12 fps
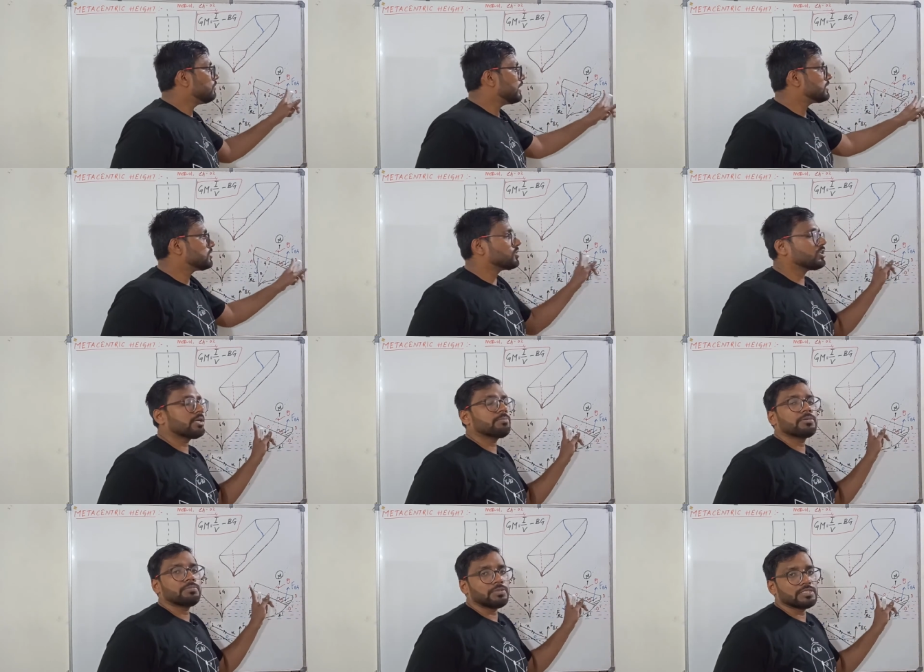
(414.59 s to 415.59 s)
wedge
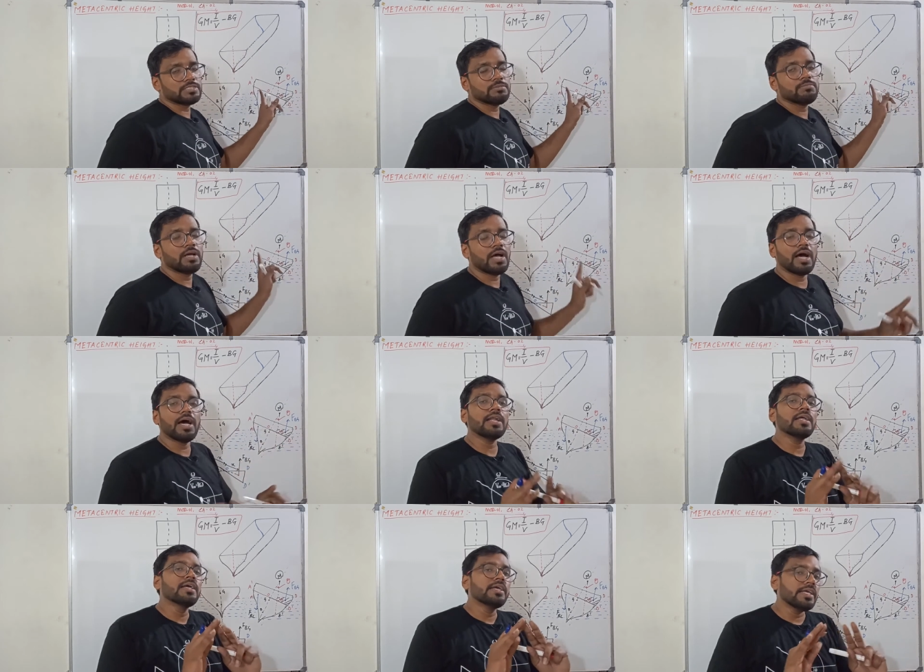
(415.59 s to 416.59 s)
shaped prism
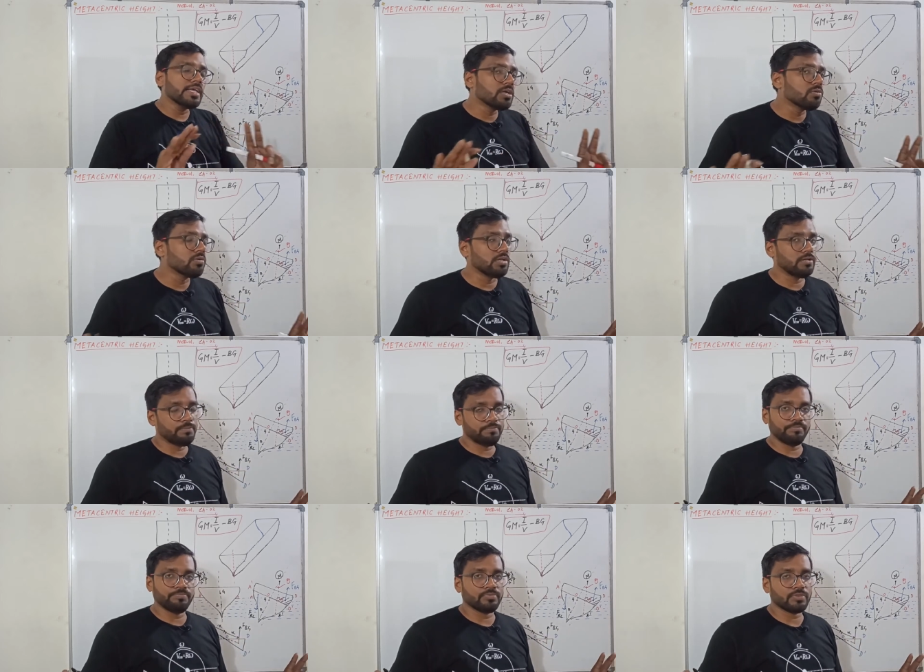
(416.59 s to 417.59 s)
are equal.
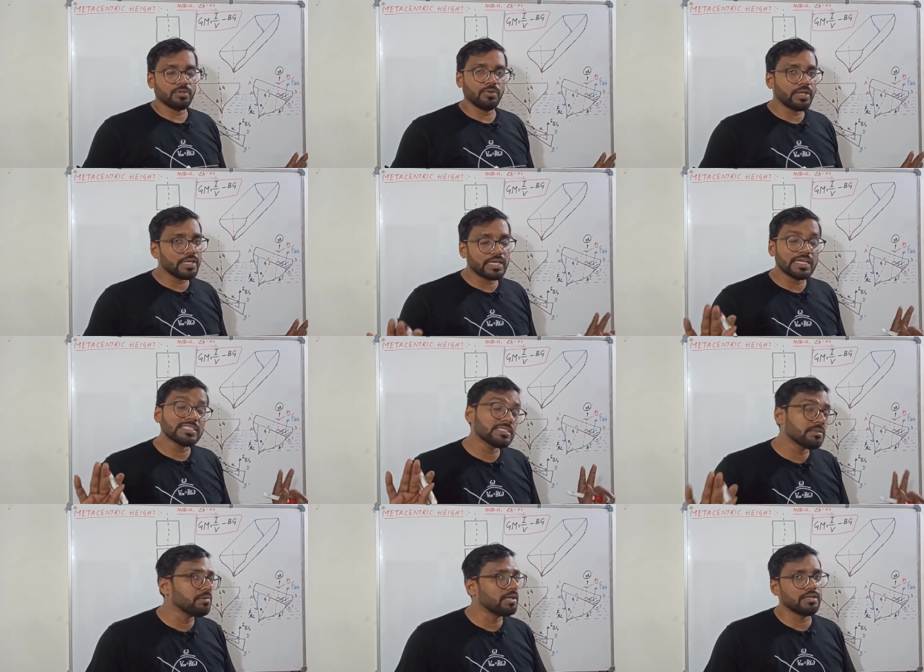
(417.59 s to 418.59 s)
Okay, are
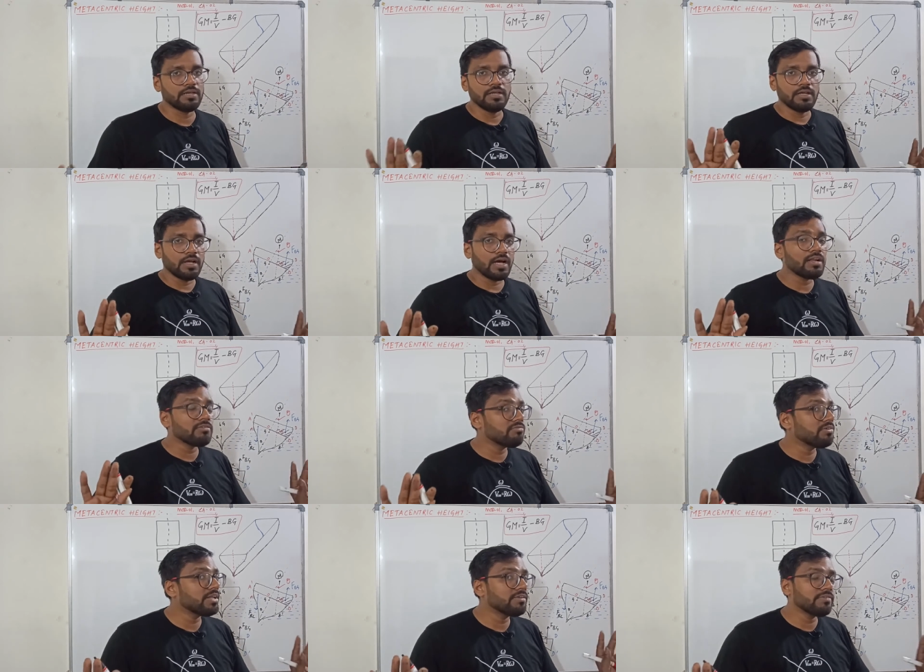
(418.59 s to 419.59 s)
similar, are
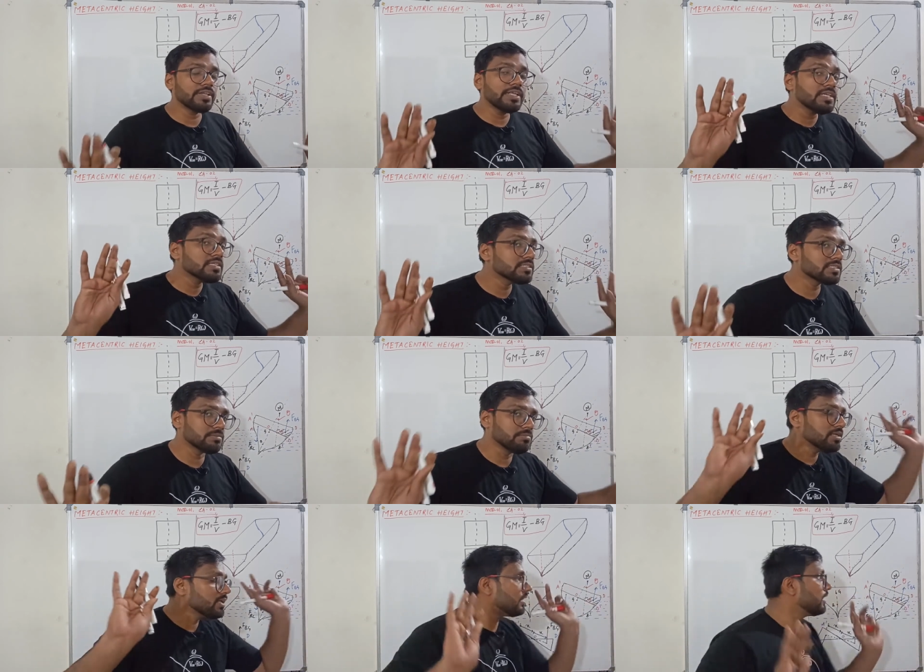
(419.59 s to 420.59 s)
very
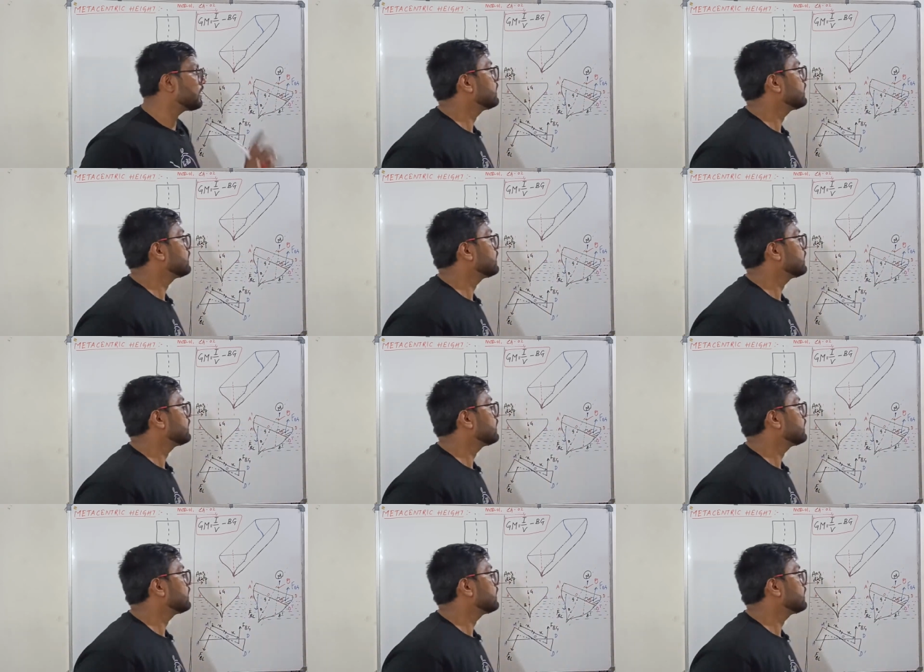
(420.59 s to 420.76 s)
similar.